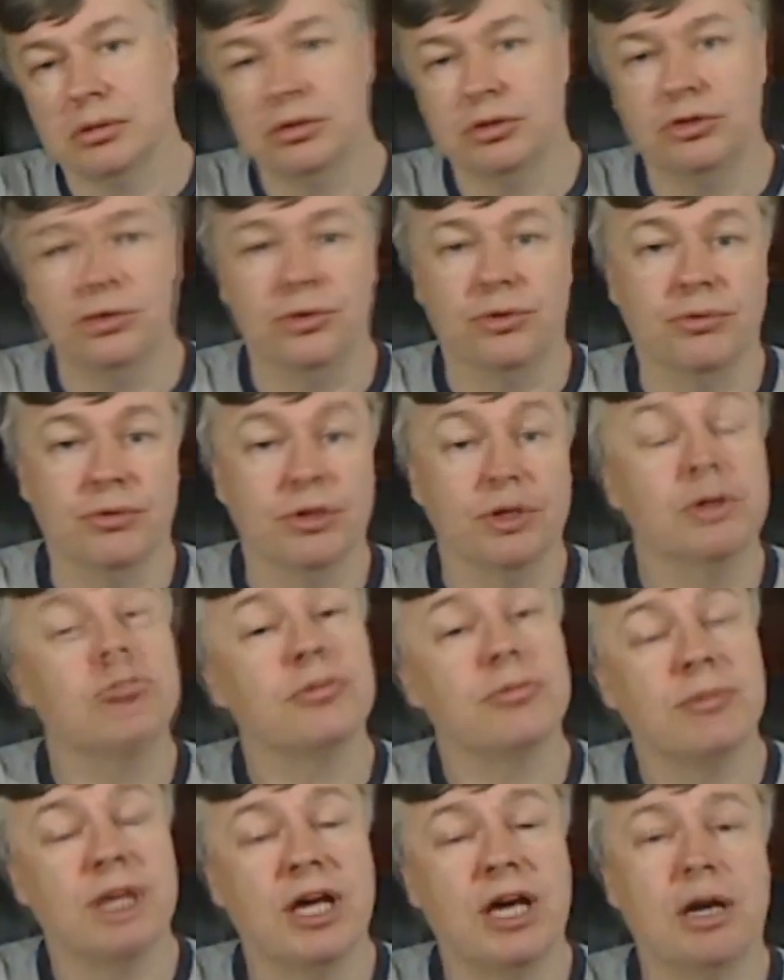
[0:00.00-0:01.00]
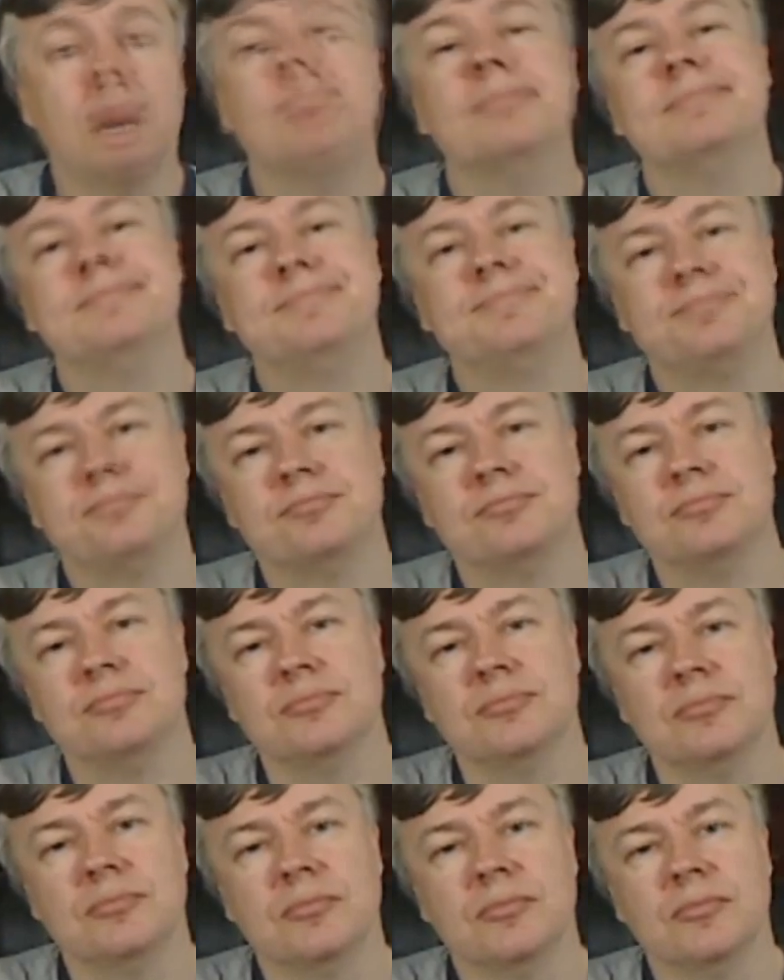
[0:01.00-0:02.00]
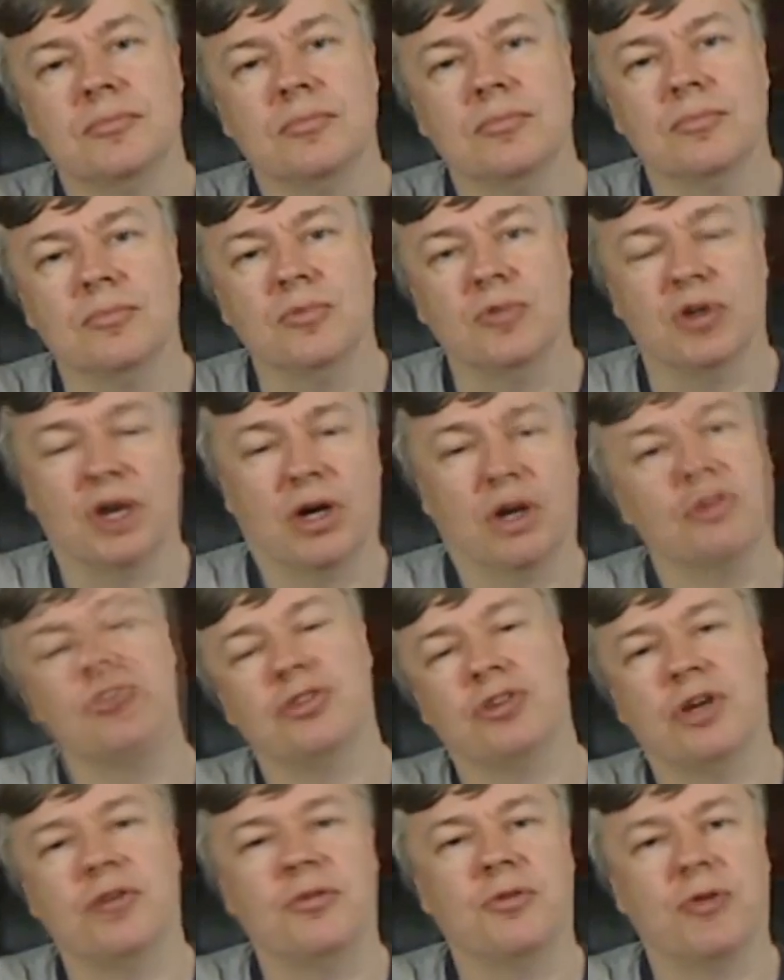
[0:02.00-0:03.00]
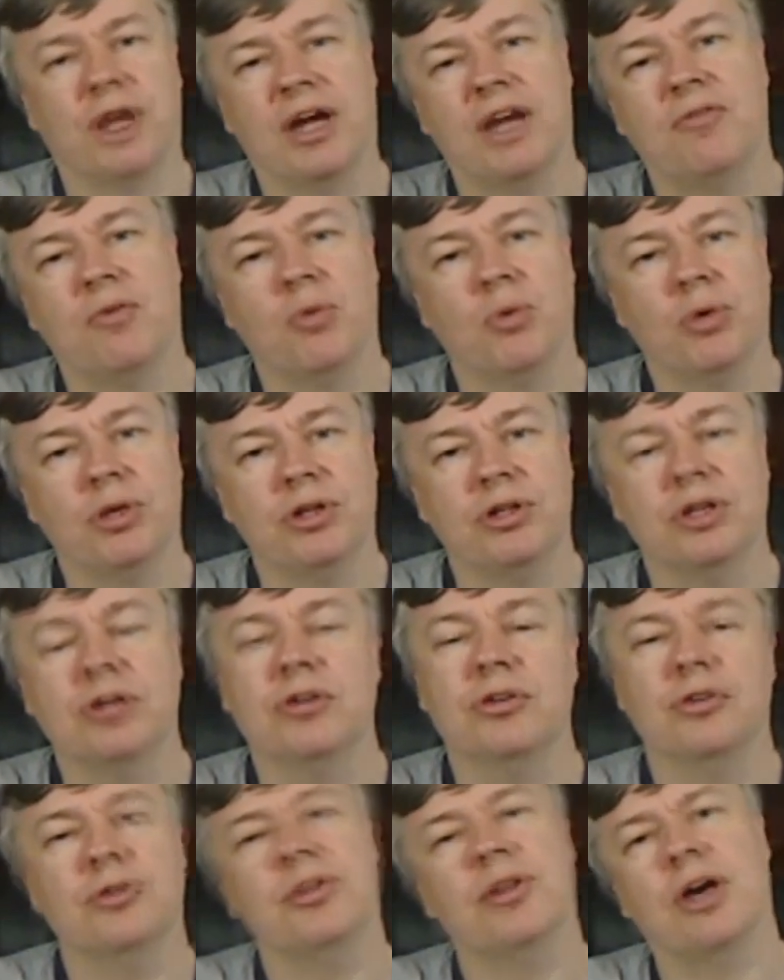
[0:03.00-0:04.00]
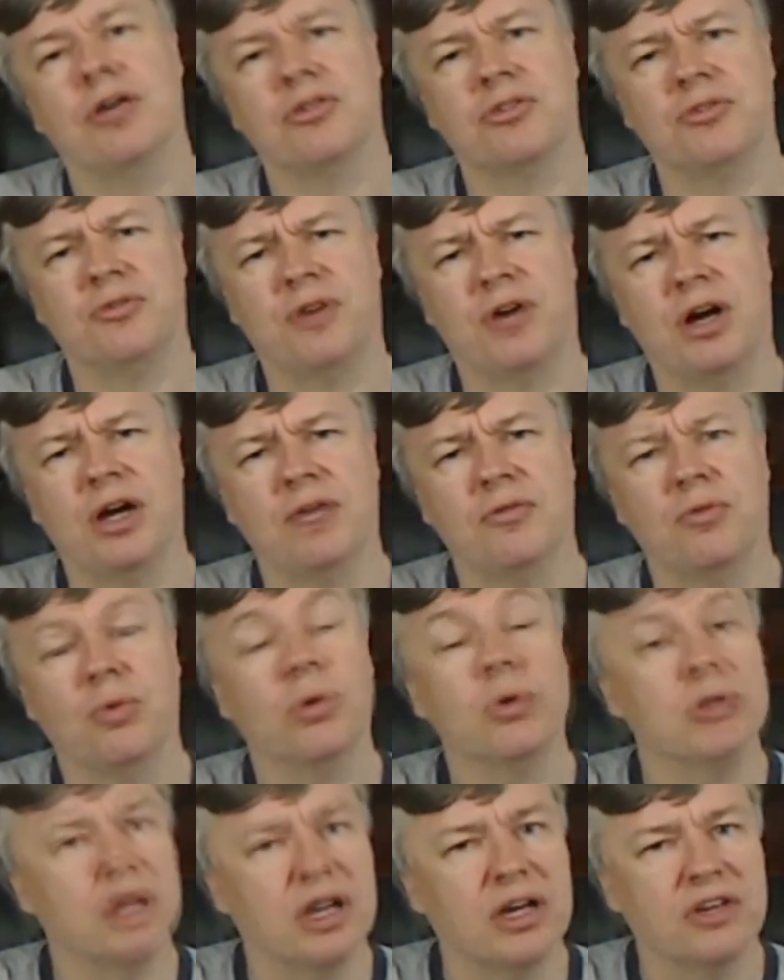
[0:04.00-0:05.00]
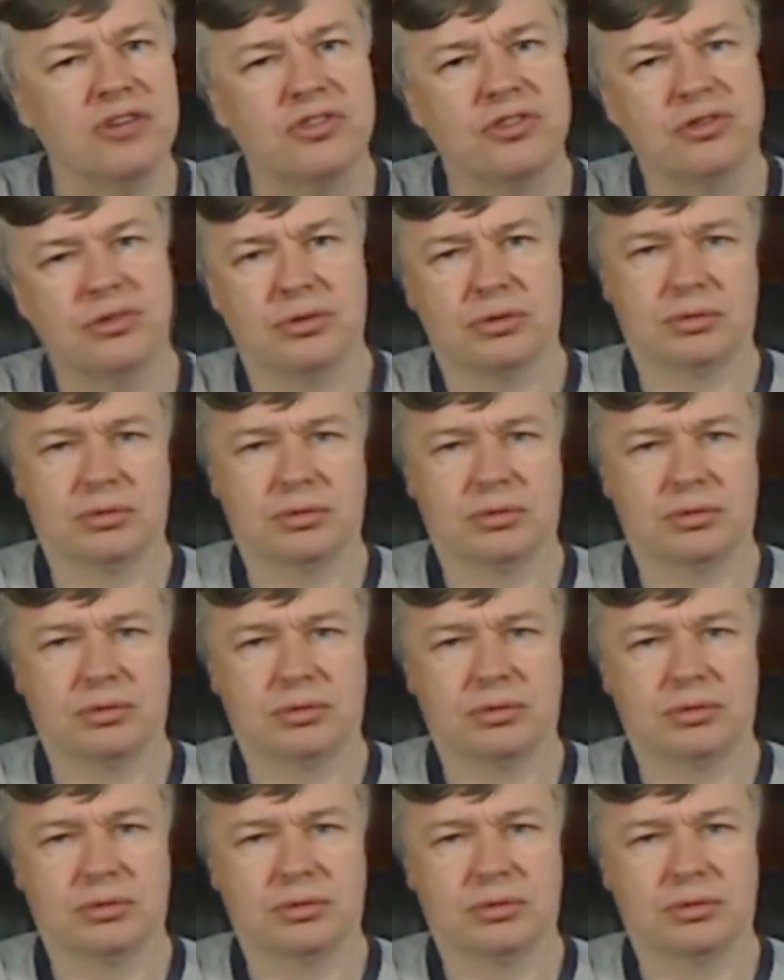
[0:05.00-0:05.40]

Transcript: 2-3 years from now, your house will sell for half of what it did in 2005 or less.